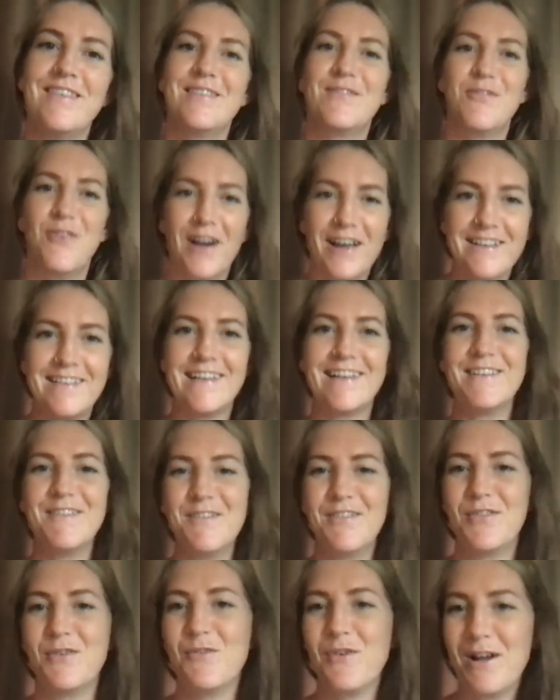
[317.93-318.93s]
finding
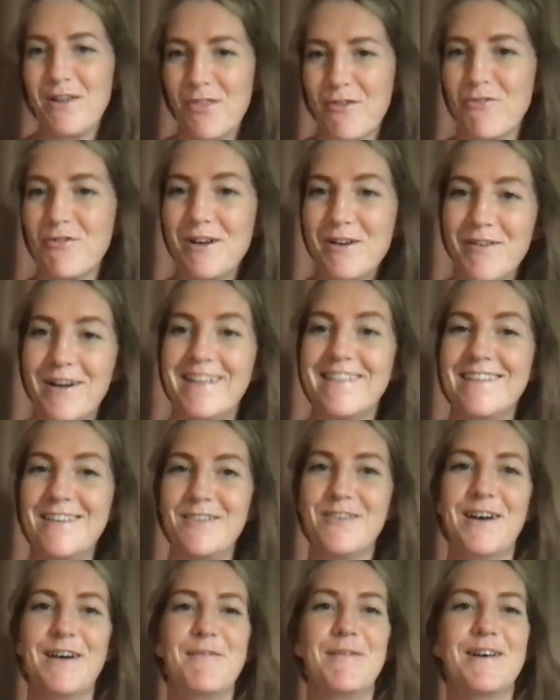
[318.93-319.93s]
the free way to do
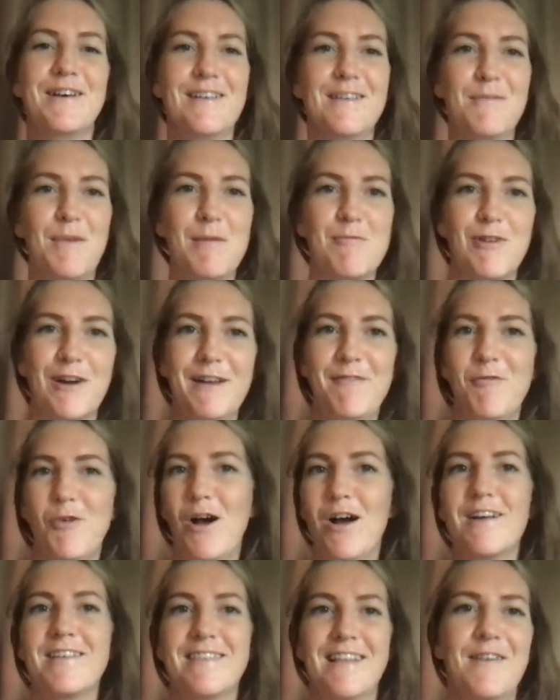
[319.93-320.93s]
it, because my brain
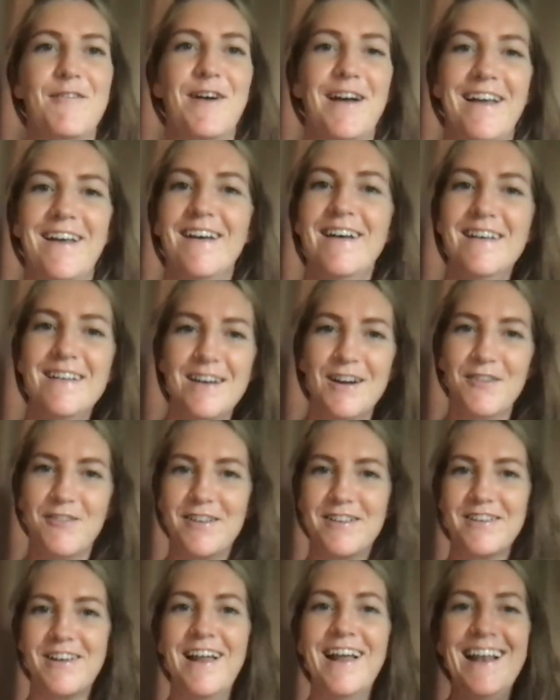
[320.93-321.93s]
works that way
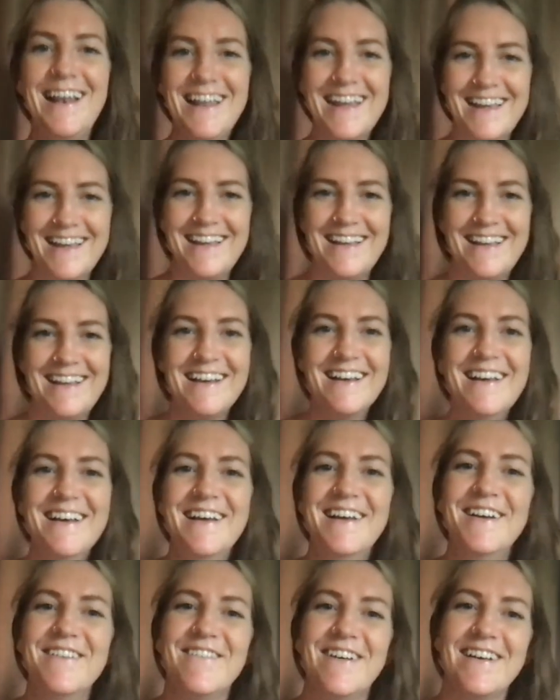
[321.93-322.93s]
originally,
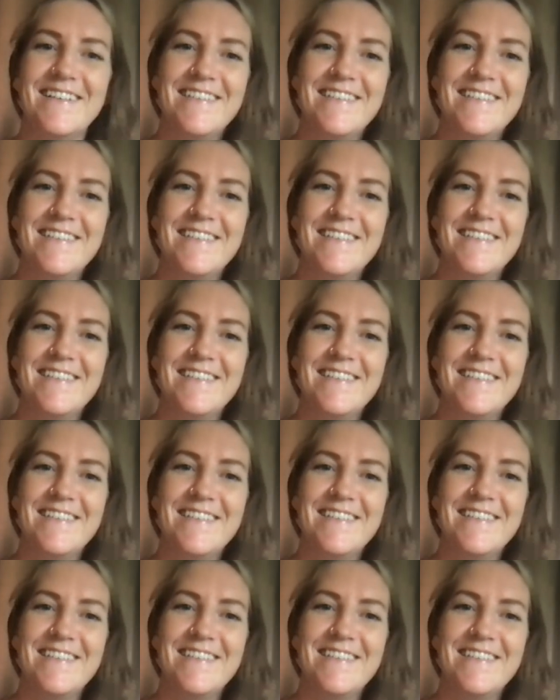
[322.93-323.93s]
basically.
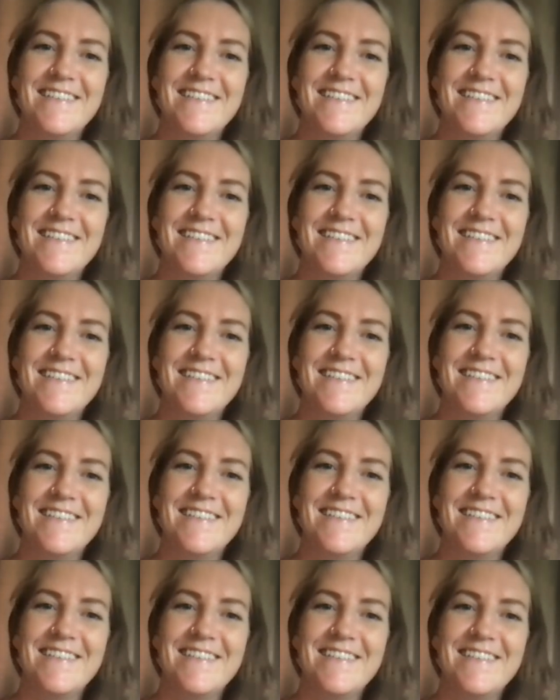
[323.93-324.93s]
So
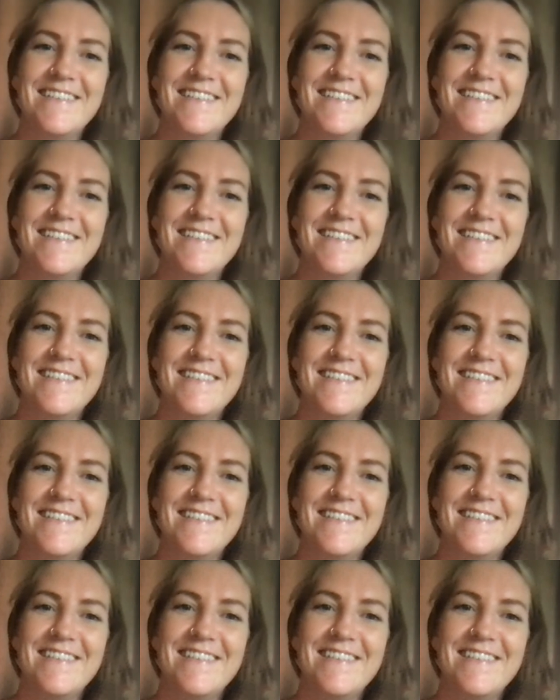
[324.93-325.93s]
we've got the live
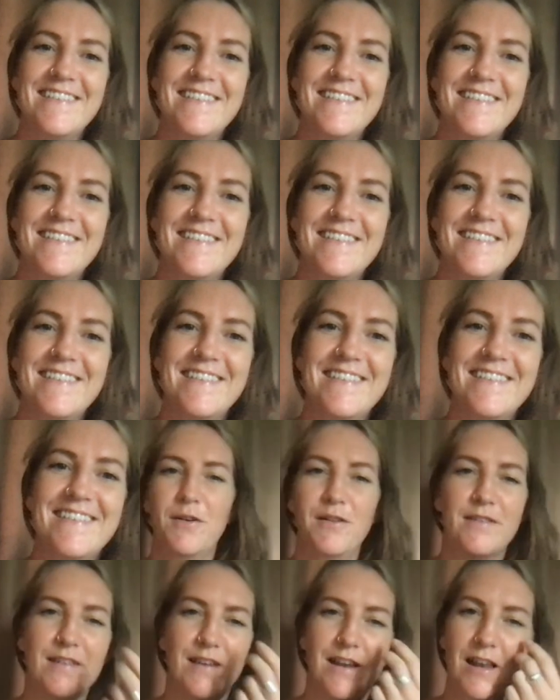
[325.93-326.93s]
options. Again, I'm not going to go
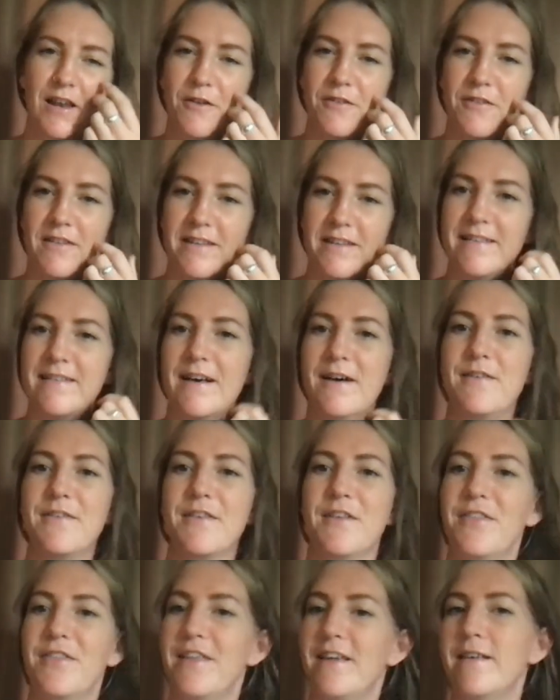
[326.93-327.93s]
into like loads of details
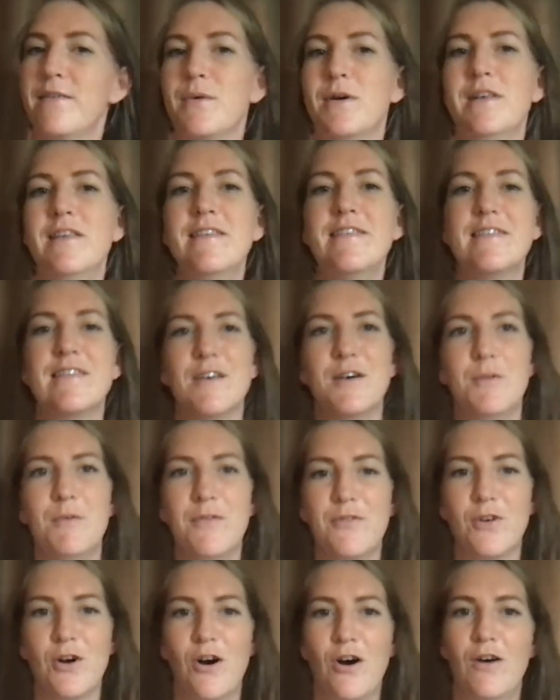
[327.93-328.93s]
on these ones. So
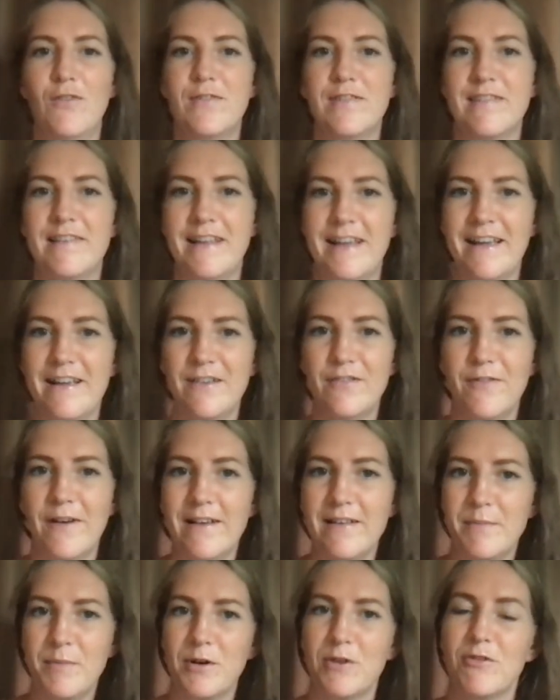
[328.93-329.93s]
we've got obviously
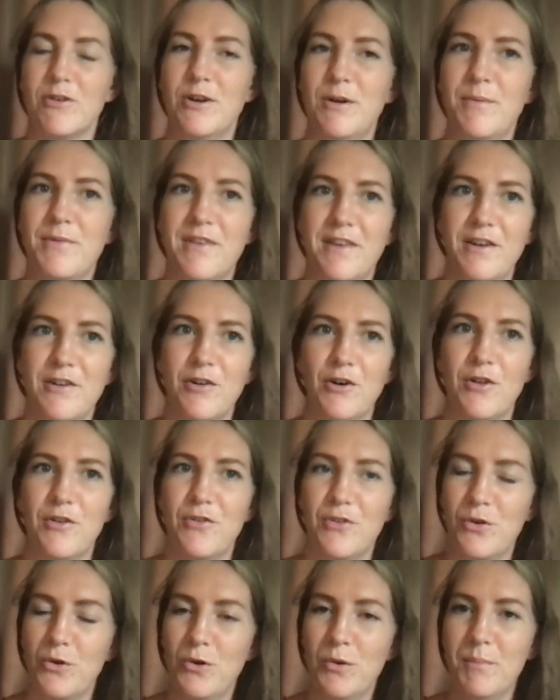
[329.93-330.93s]
Facebook groups and you've got
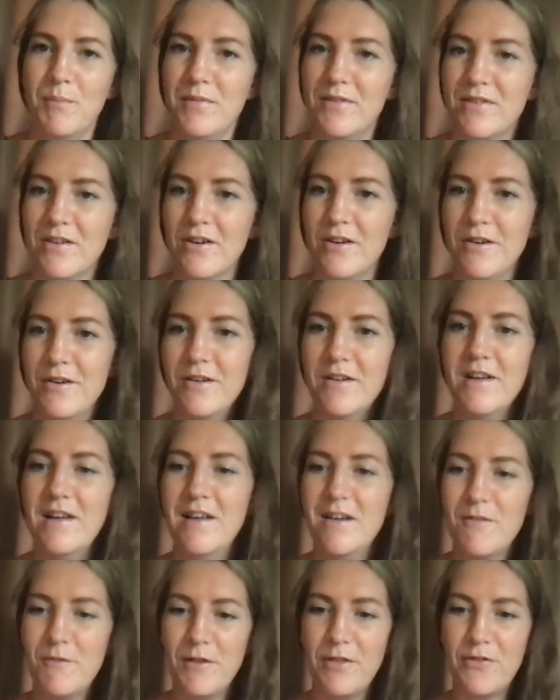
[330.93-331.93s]
Zoom. So
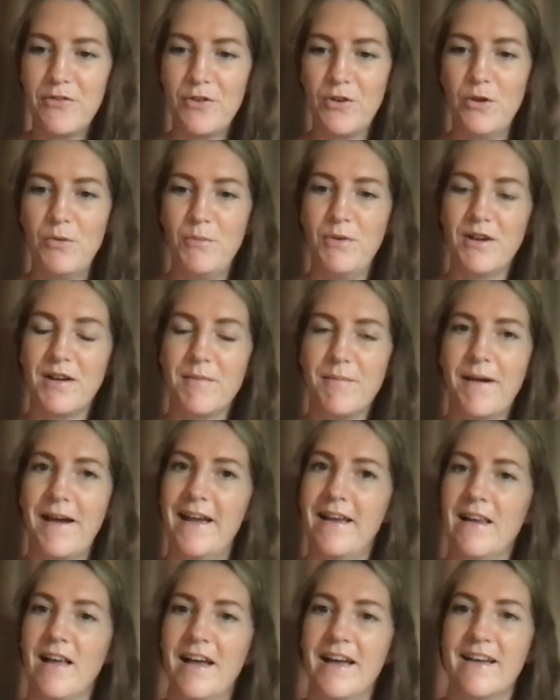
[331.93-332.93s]
with Zoom, you can
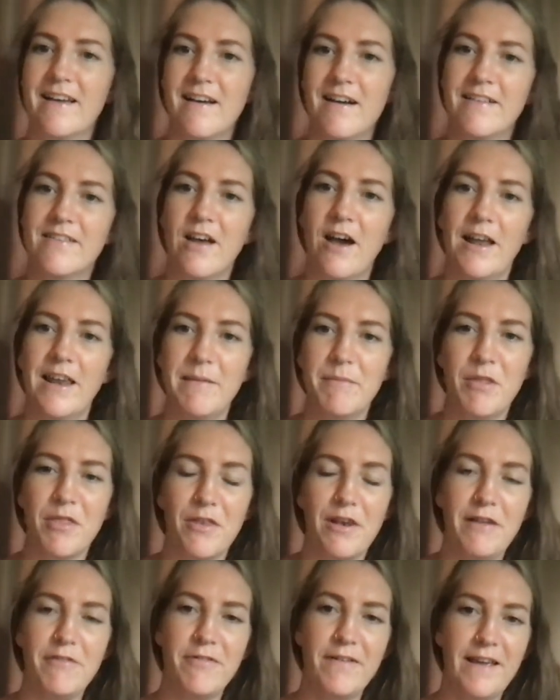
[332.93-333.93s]
pay like a tiny
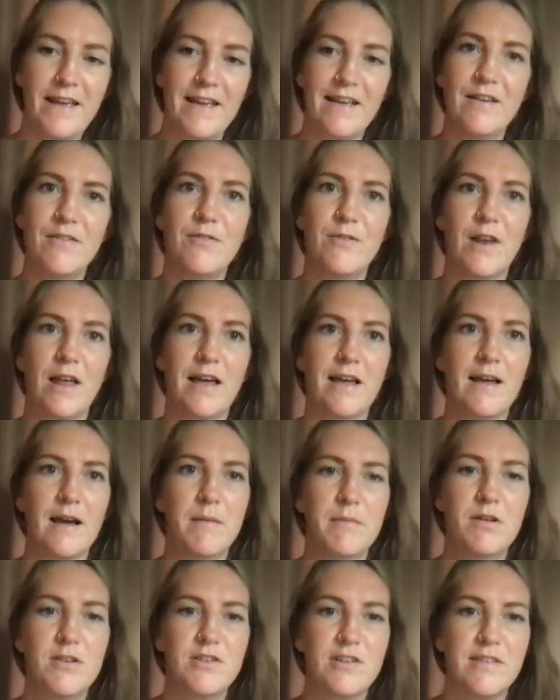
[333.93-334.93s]
monthly fee for like, how
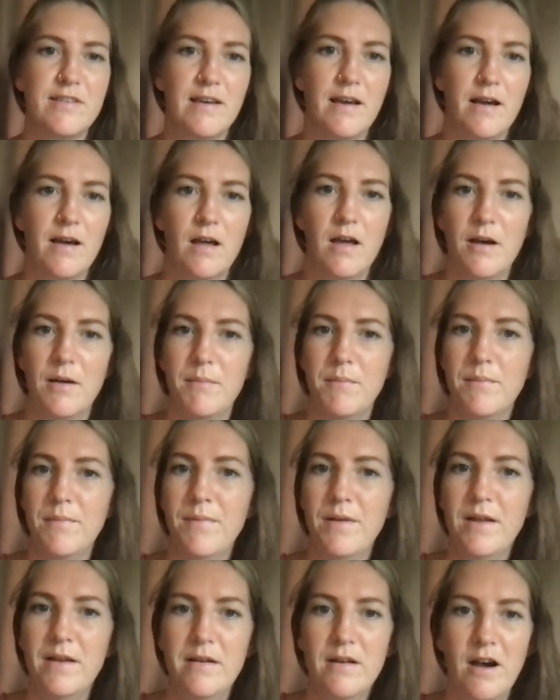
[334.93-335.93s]
much is it?
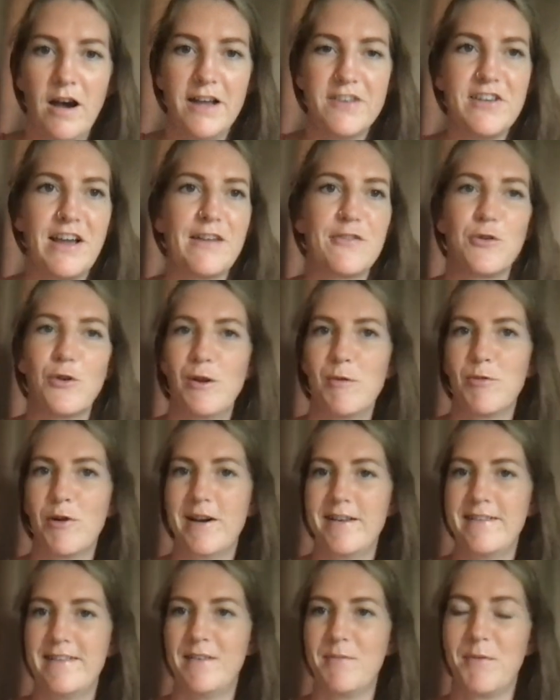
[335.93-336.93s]
I checked all the
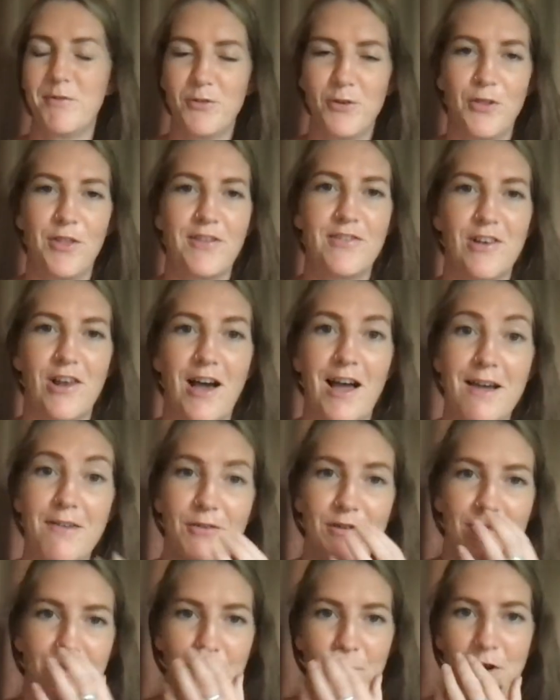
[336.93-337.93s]
prices before this live
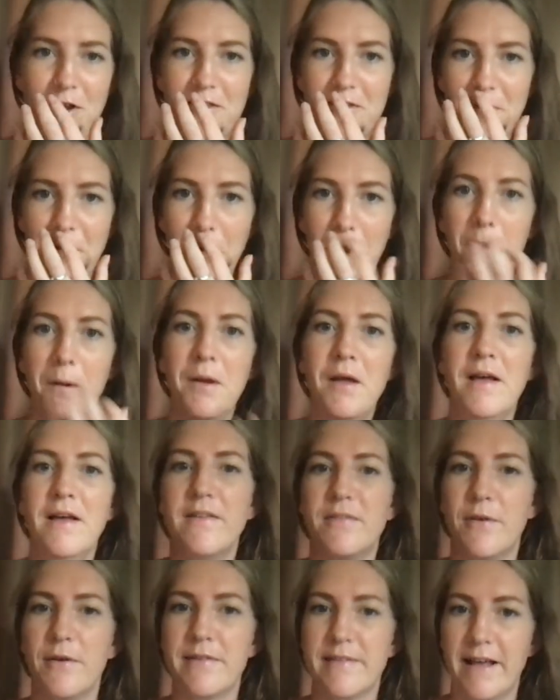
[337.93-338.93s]
because I wanted to know.
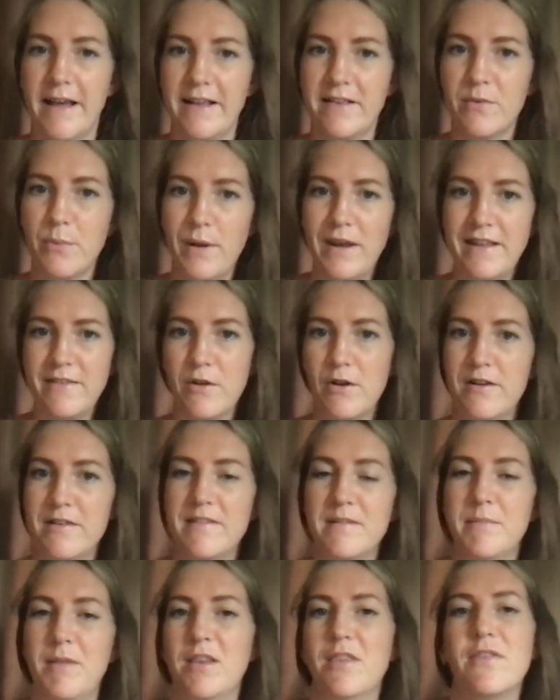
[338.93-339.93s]
So it's like $20 a
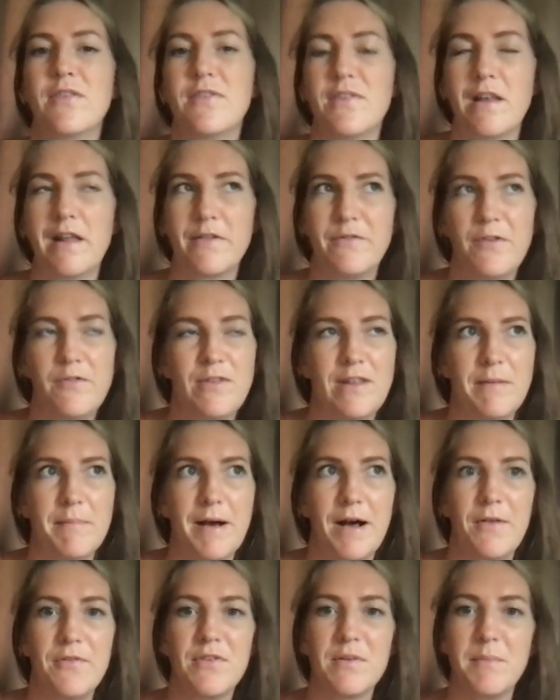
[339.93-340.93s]
month. So like
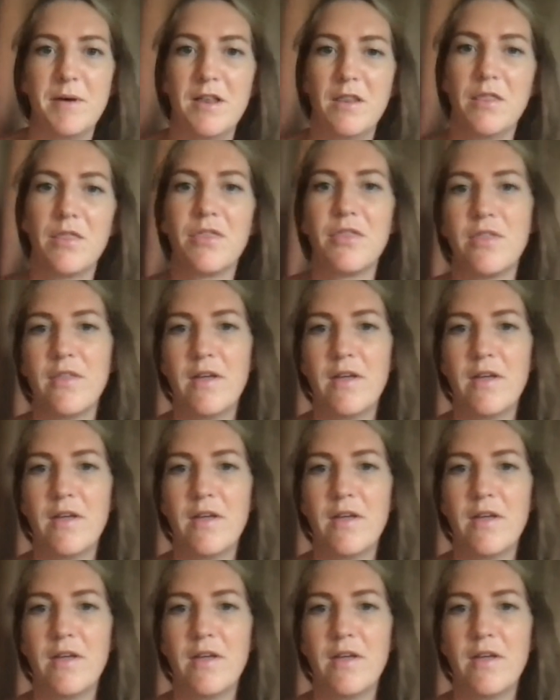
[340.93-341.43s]
£15 a month